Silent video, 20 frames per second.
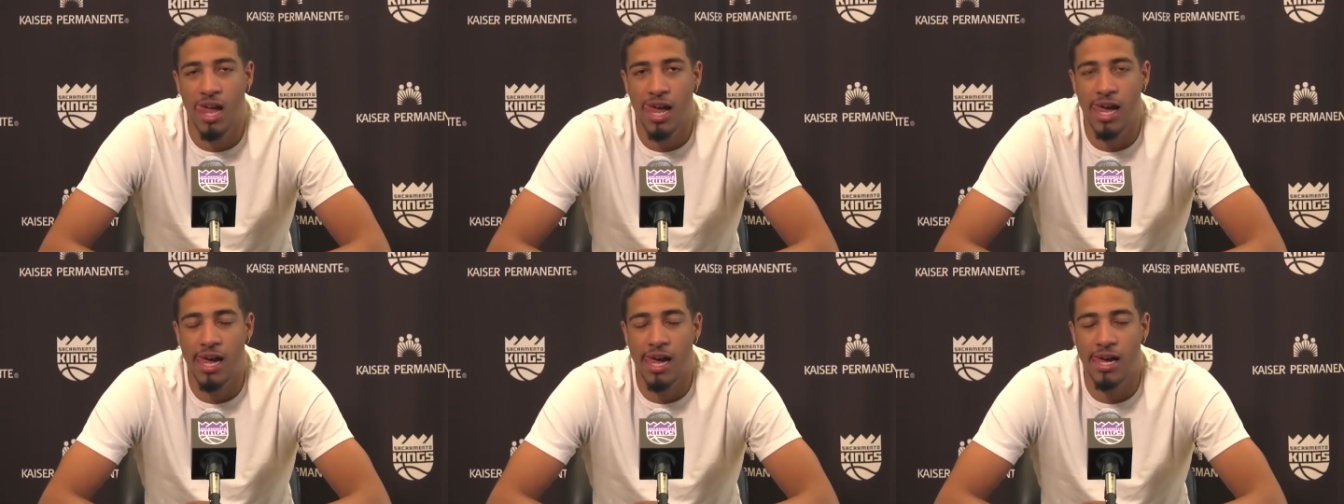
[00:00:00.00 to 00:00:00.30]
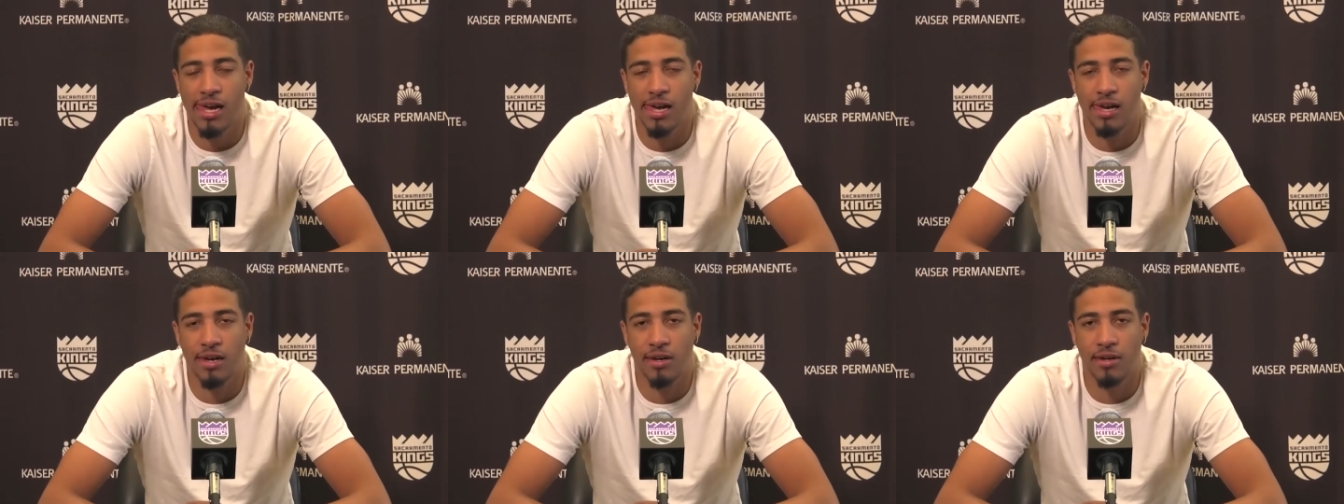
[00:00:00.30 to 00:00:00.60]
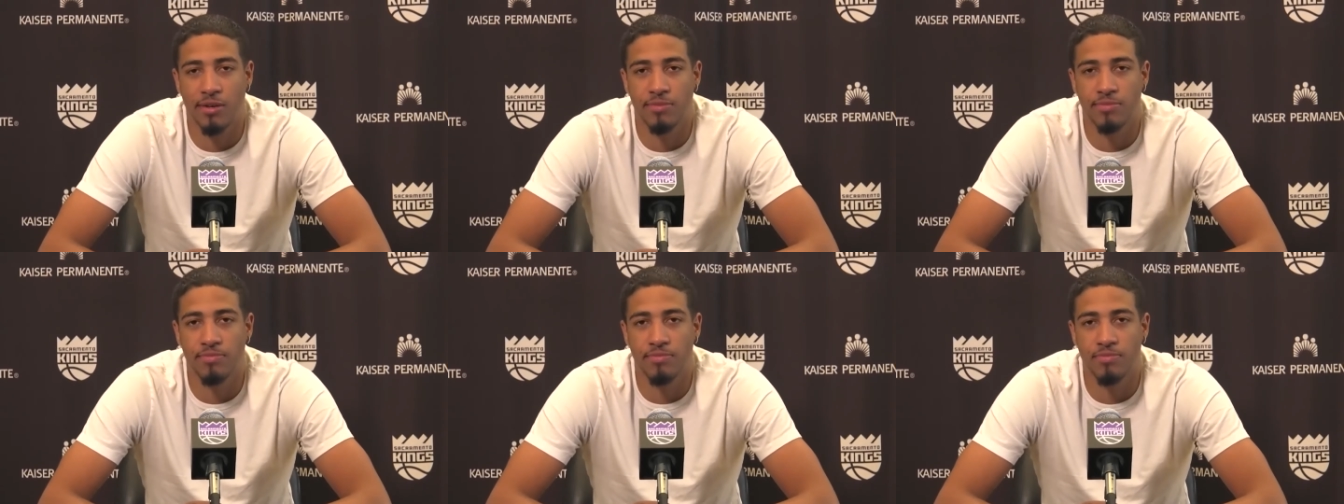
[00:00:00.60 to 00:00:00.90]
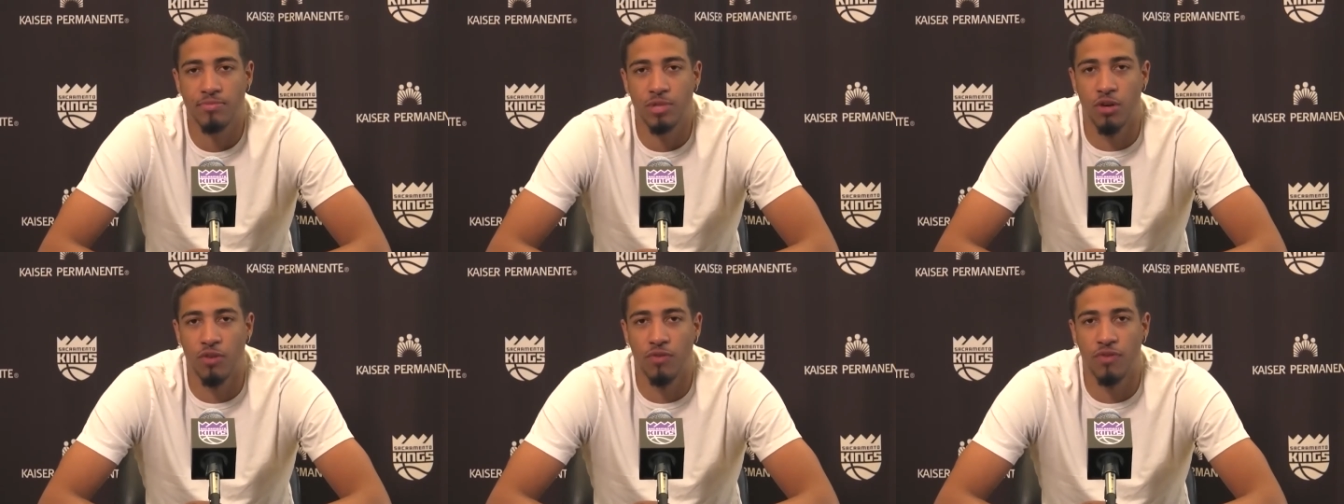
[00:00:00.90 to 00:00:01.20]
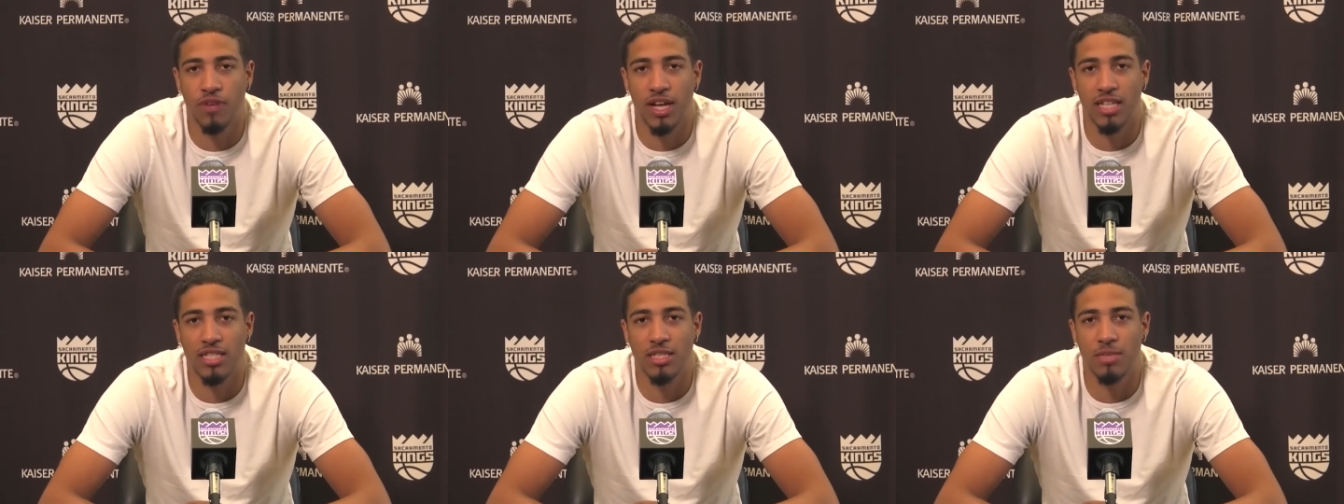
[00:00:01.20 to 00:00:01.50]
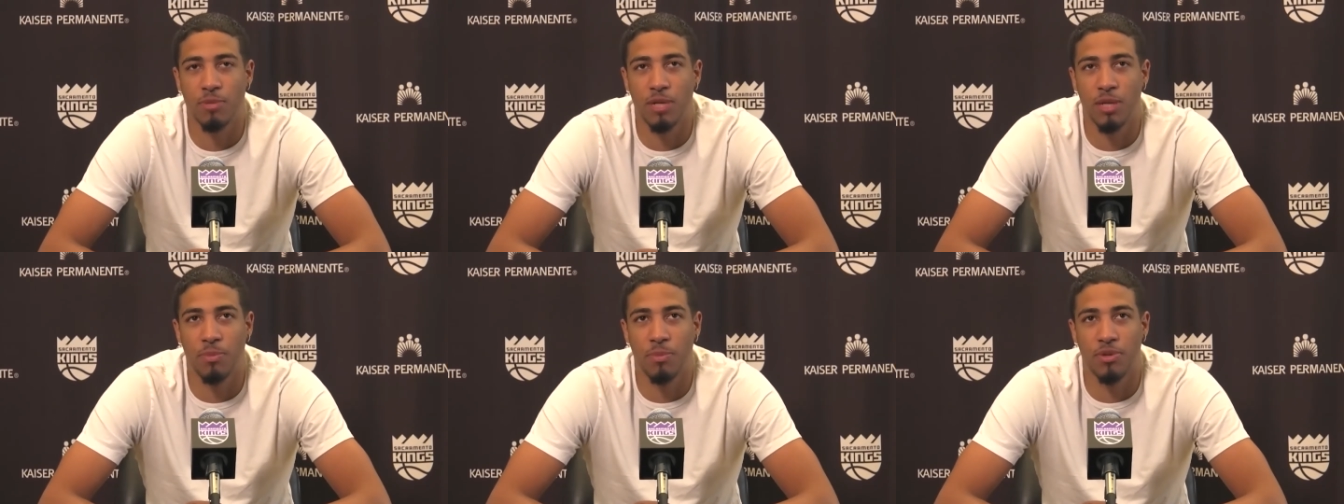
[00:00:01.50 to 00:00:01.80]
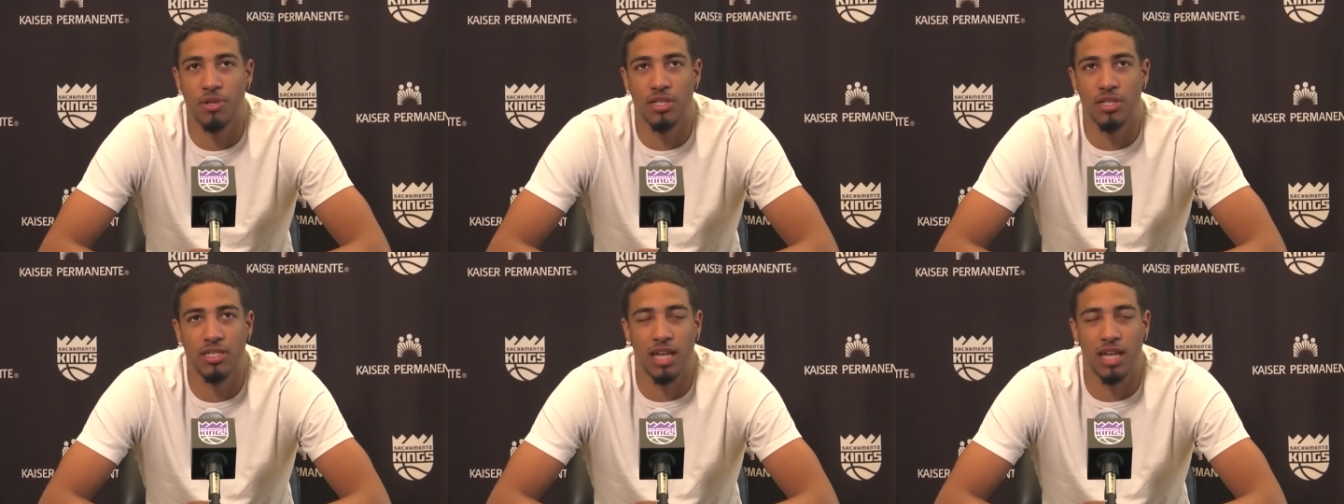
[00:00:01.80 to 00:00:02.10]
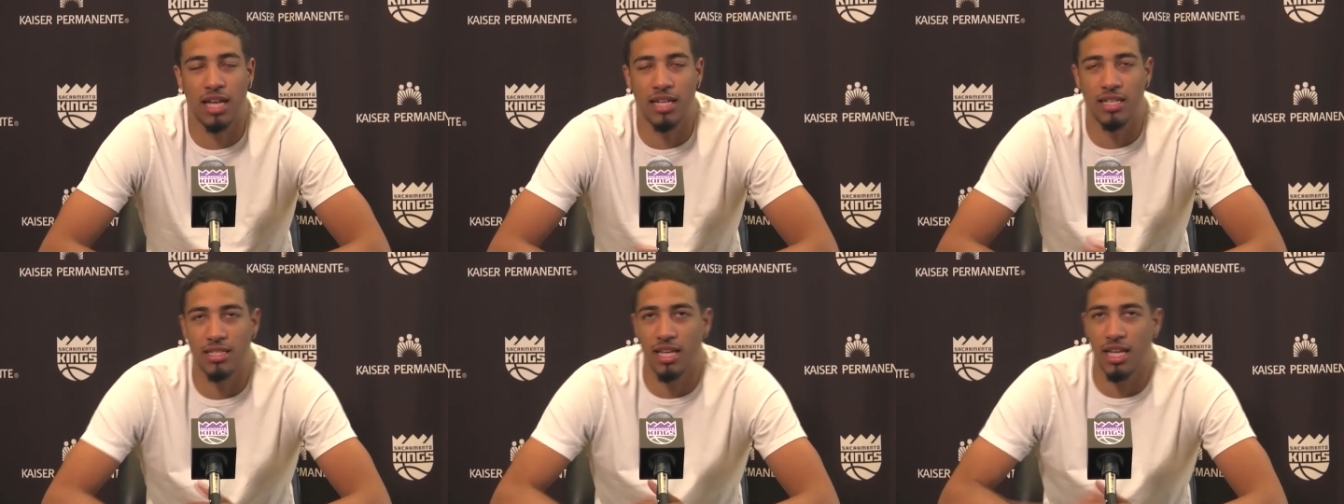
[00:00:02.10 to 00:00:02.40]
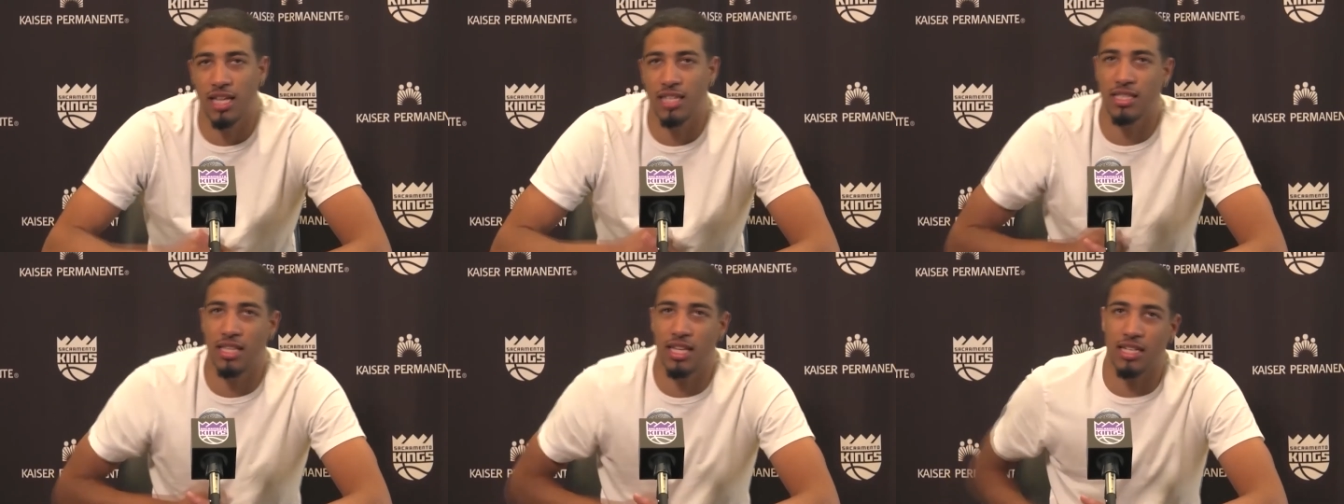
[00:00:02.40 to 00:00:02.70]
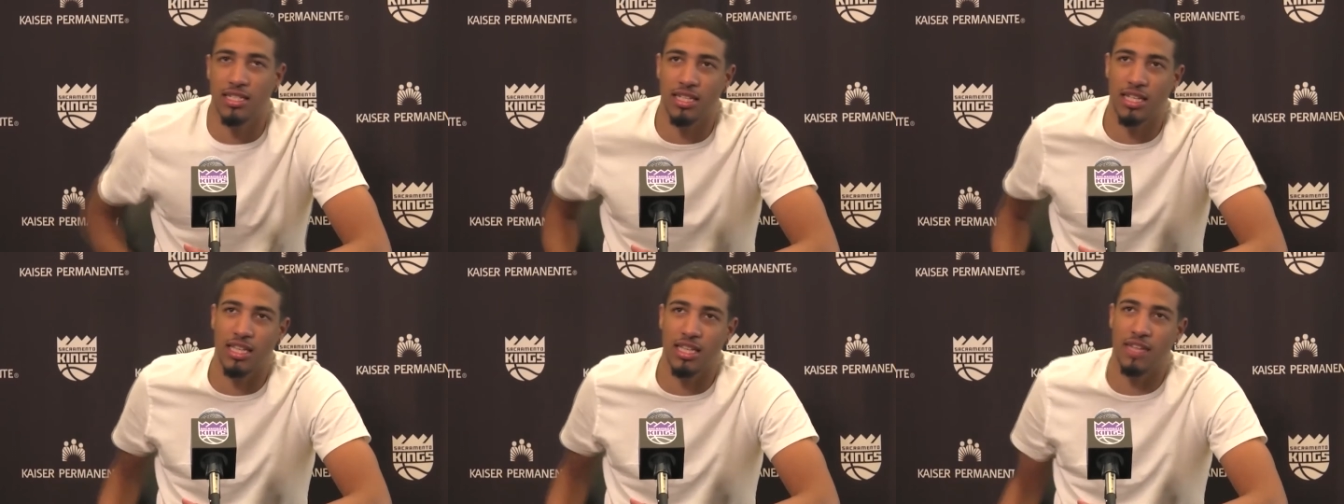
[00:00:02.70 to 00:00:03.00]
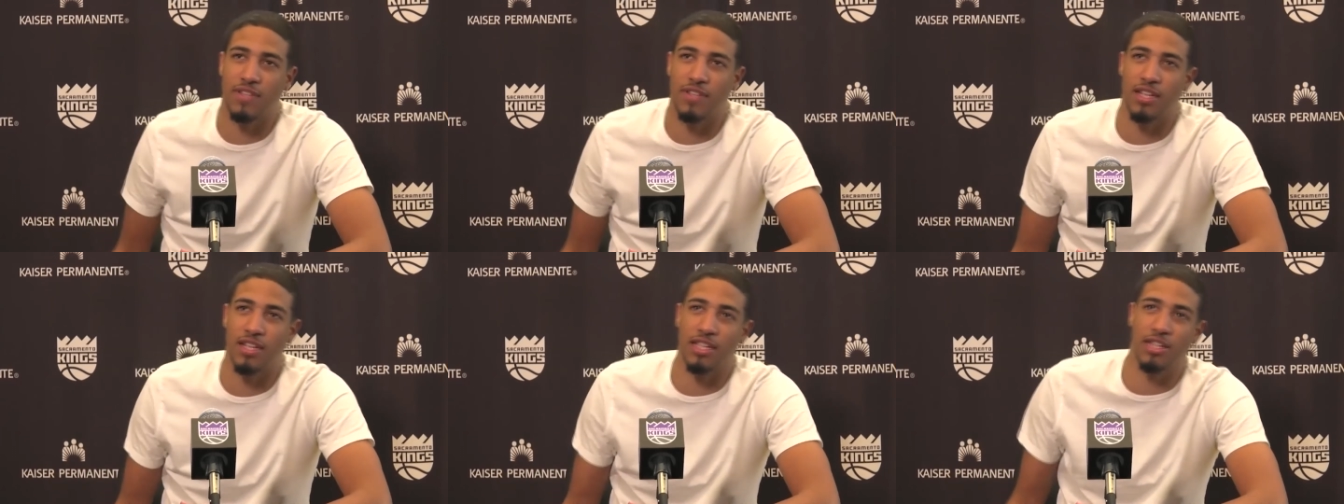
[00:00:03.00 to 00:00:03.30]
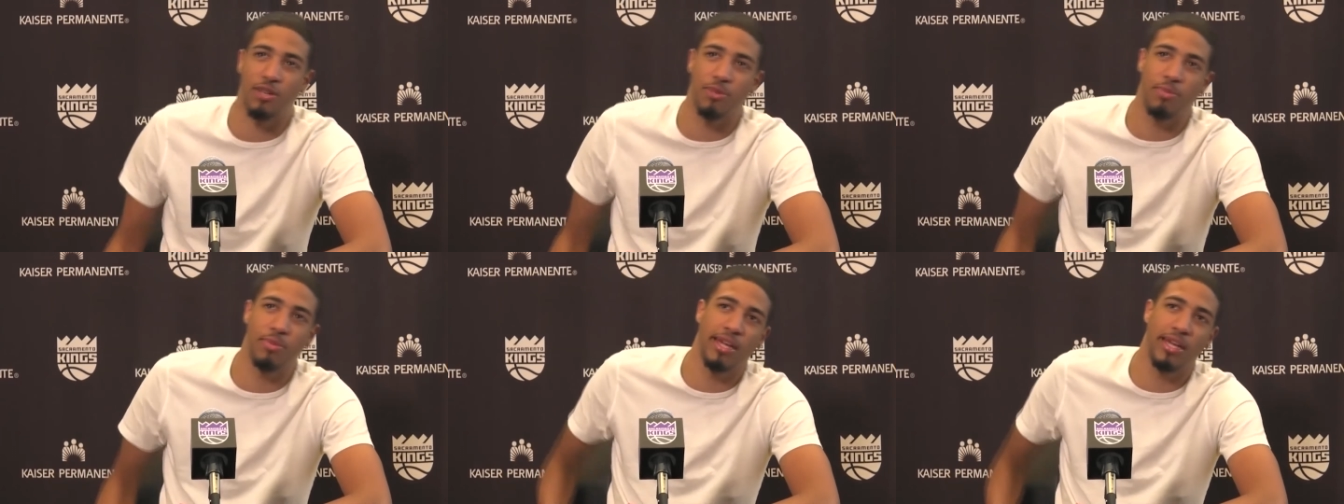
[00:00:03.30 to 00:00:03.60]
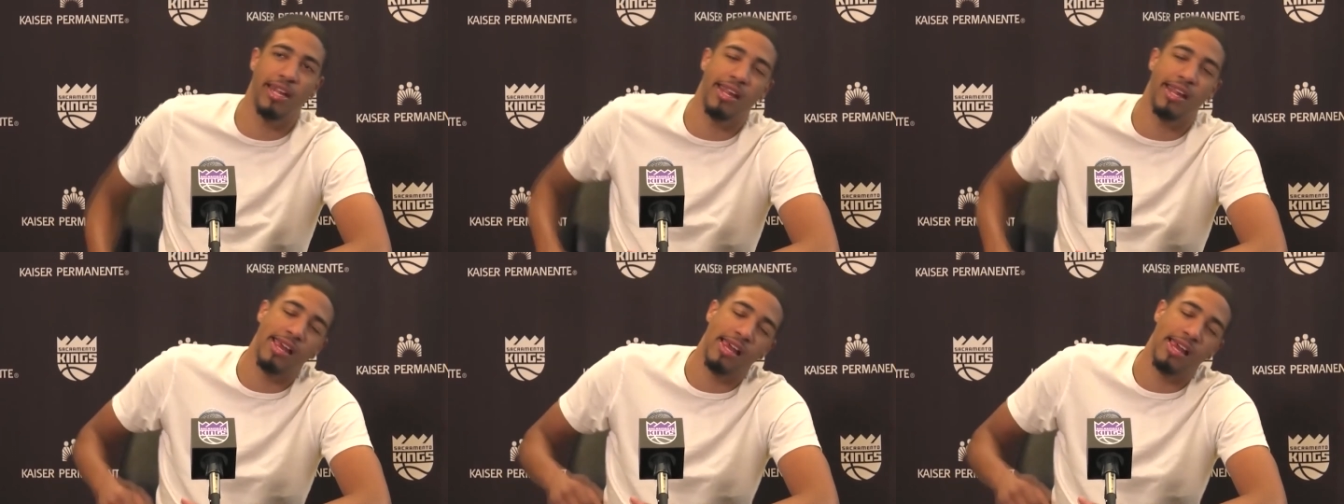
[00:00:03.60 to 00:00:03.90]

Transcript: um, you know, fans and people as as as things get lifted a little bit.